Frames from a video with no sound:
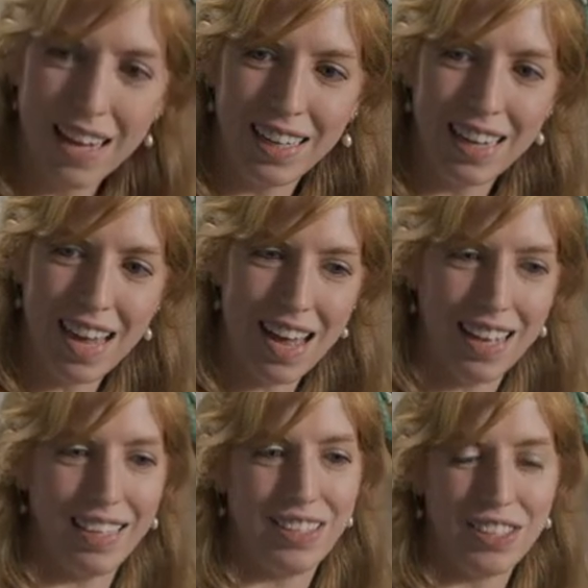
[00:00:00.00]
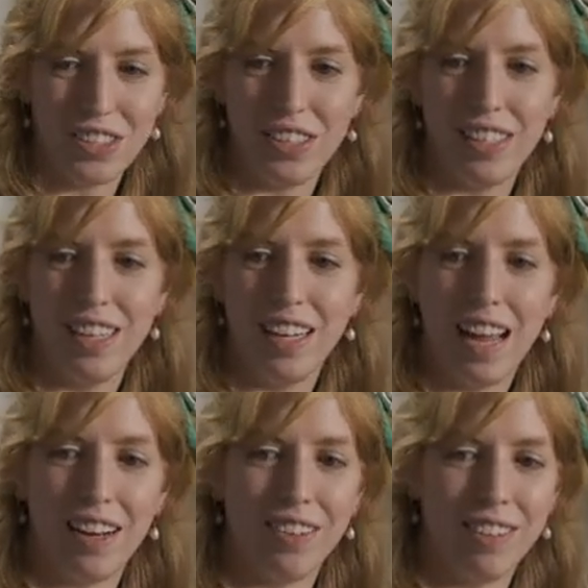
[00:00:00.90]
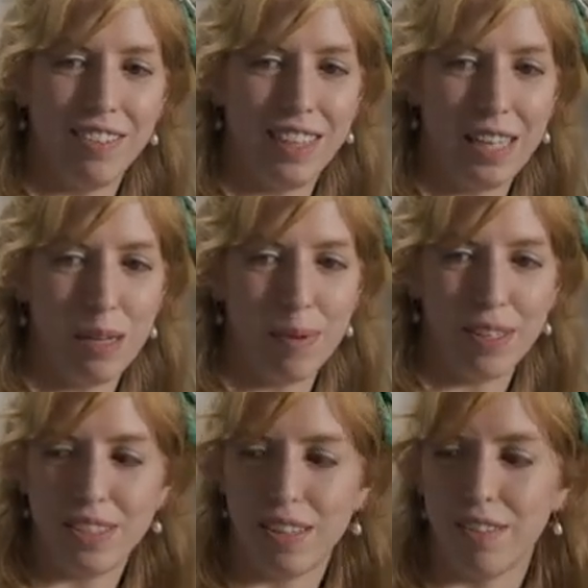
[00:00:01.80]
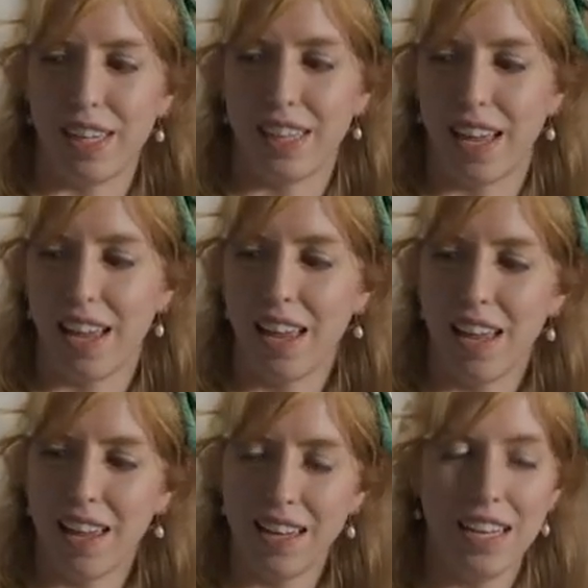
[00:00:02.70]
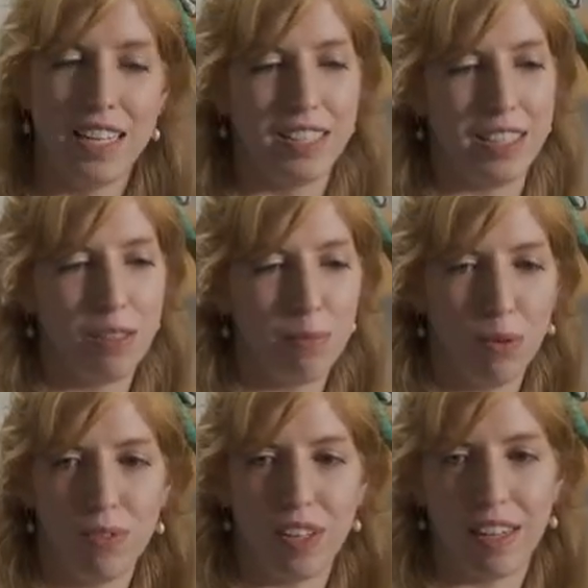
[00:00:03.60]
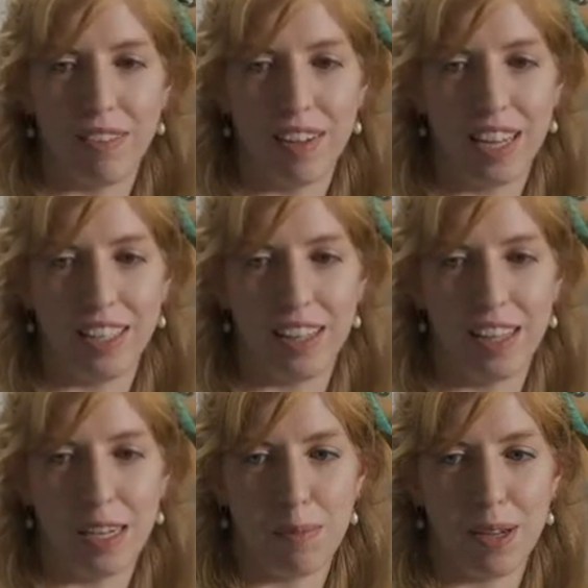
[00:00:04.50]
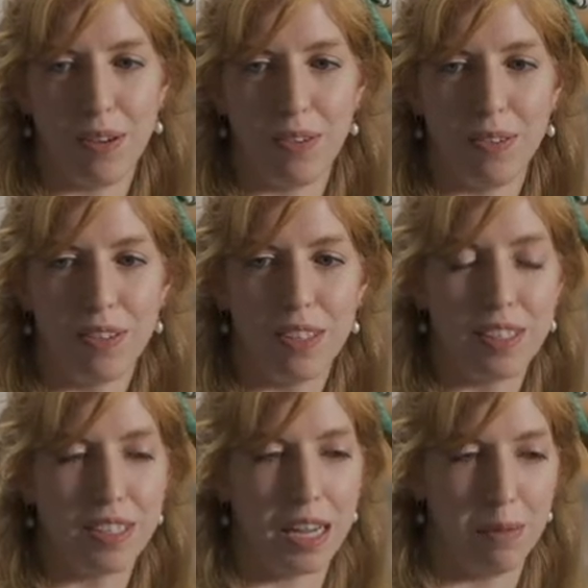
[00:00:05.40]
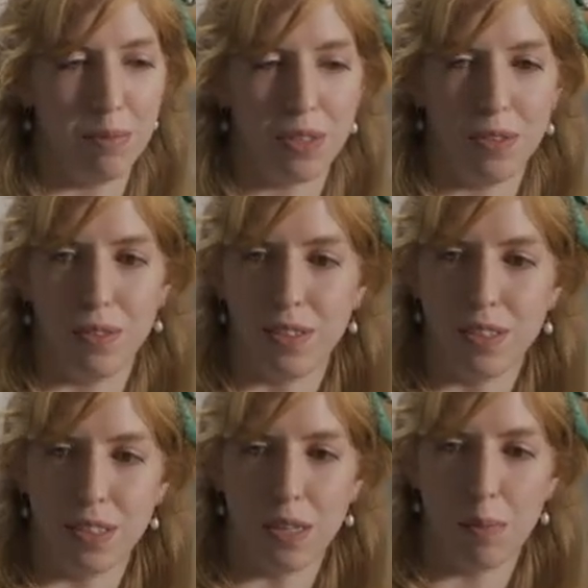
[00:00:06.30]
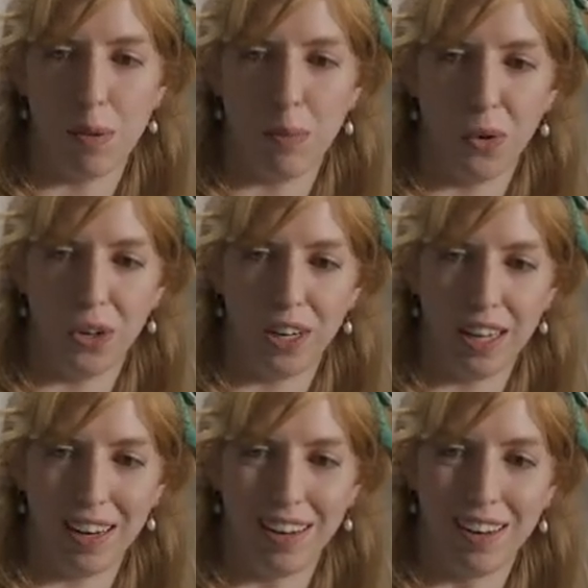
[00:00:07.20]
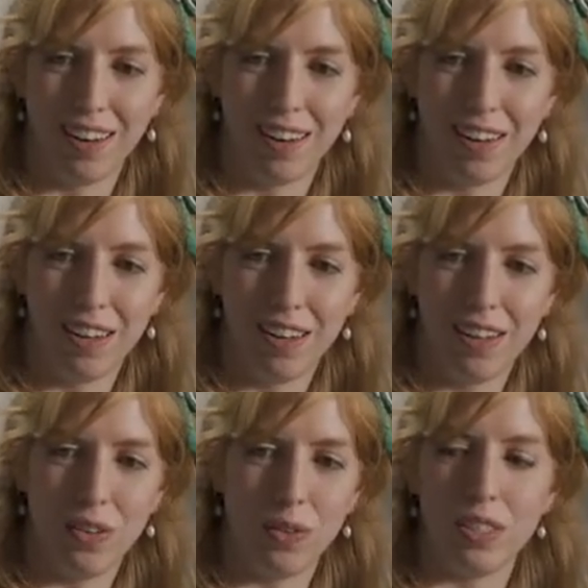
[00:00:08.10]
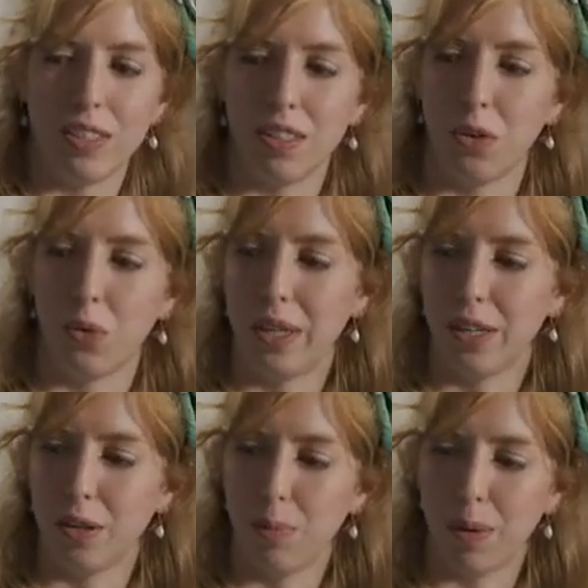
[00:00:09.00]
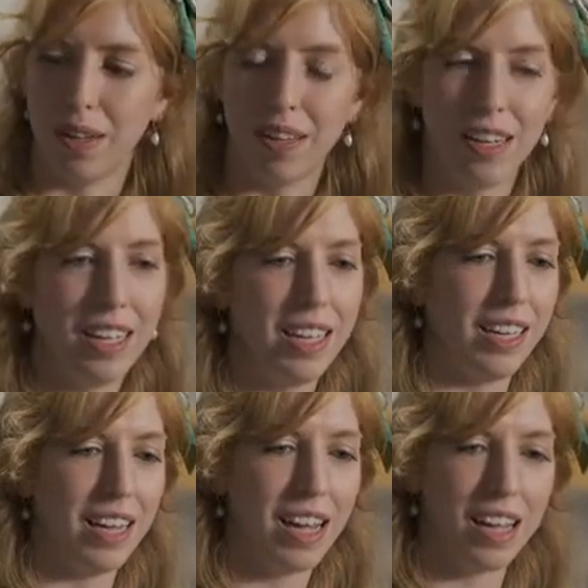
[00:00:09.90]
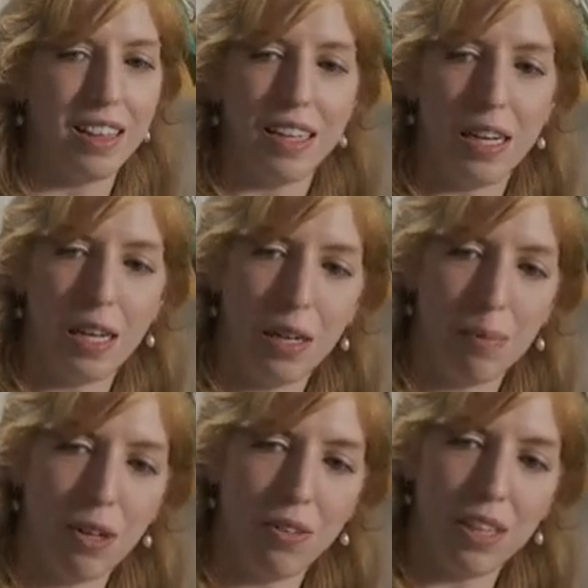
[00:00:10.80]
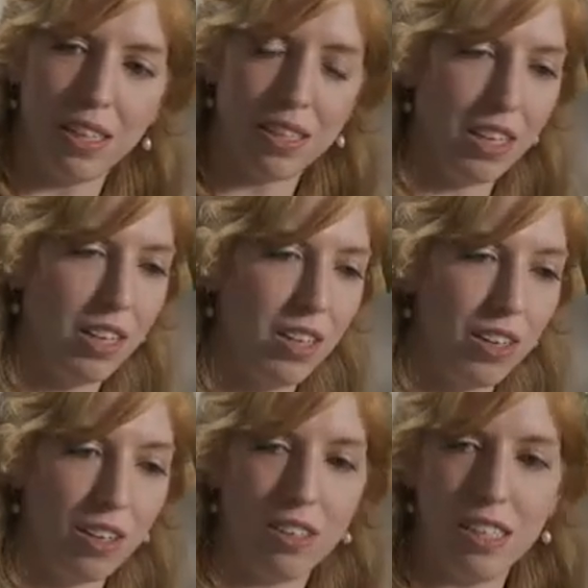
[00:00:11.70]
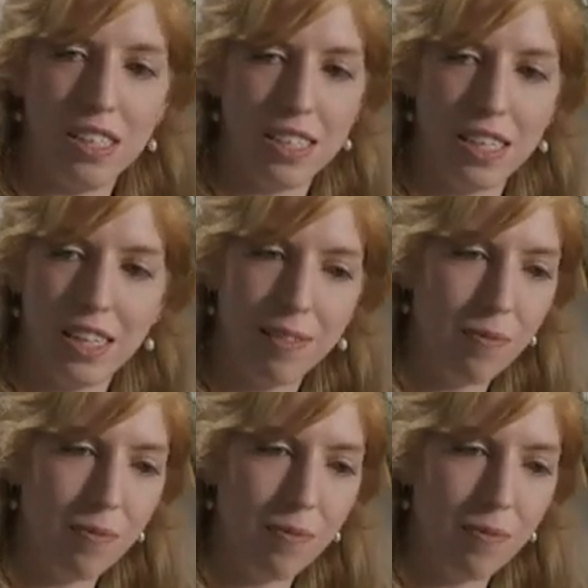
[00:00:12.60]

Yeah, it's good. I don't even think about stuff like that. Since moving, I've had to think about time zones a bit more again. Which is a little weird, but yeah, thinking about things like currency.